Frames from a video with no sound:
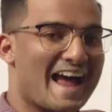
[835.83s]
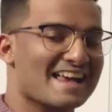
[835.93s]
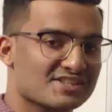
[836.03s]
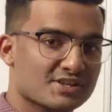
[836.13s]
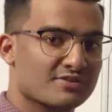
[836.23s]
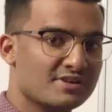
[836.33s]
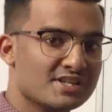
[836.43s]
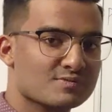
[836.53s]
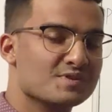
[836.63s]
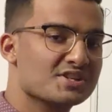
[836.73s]
has
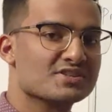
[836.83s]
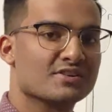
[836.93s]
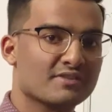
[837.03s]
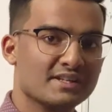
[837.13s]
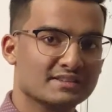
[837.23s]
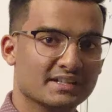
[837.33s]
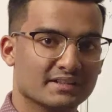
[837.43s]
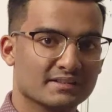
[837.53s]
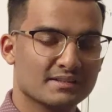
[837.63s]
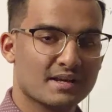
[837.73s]
decreased, which is a great
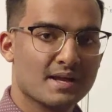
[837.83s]
thing.